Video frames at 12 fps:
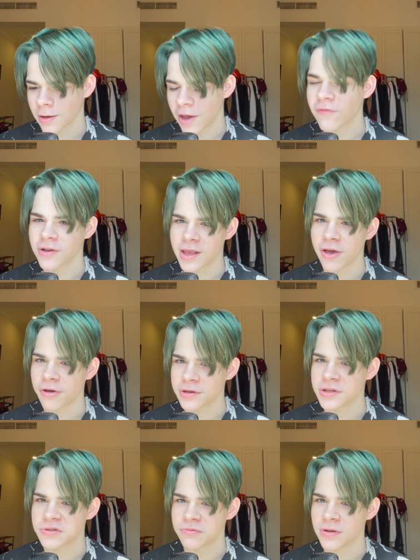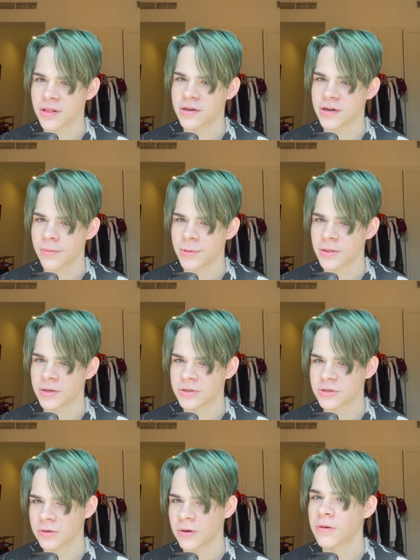Every character is really dumb in
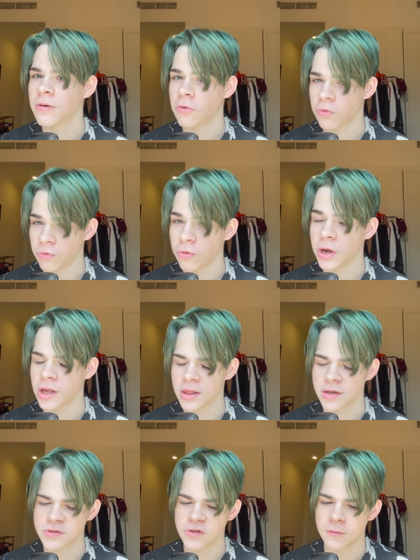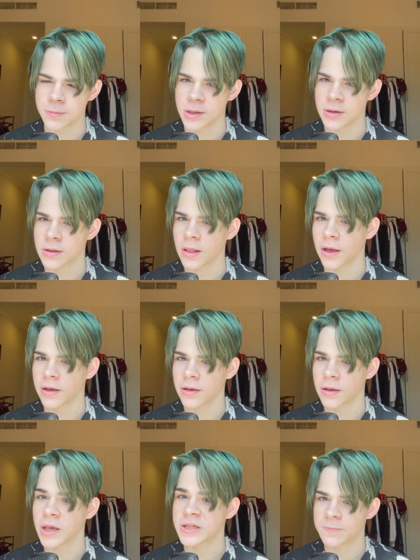this show. Really stupid.
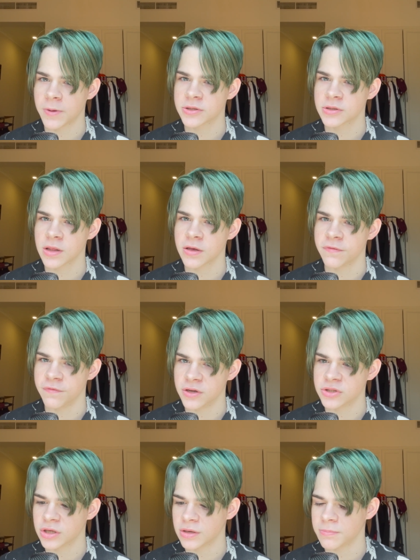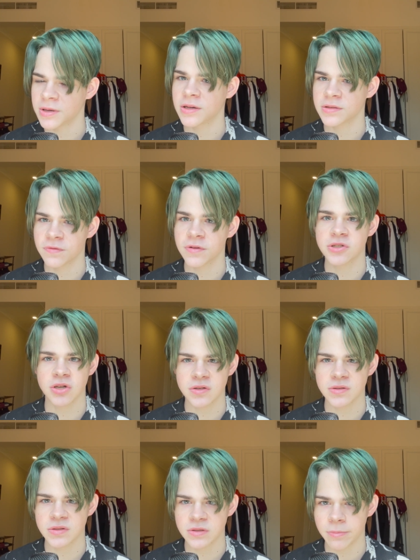Like, especially Vision, because
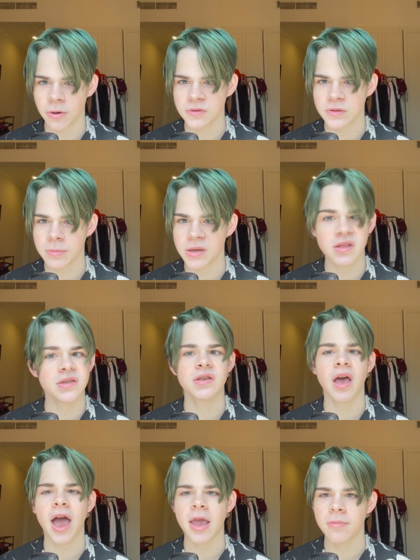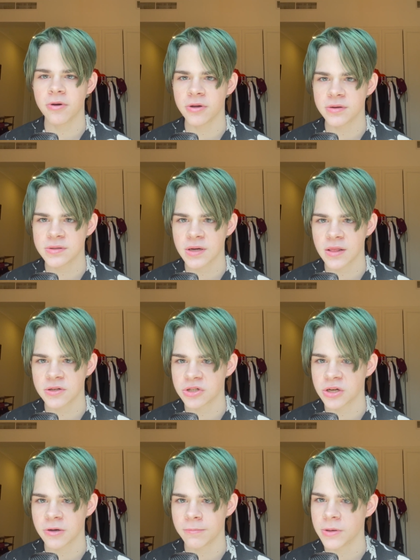Vision's supposed to be this hyper
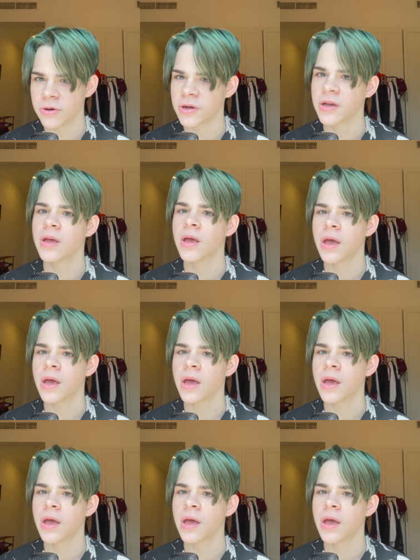intelligent computer.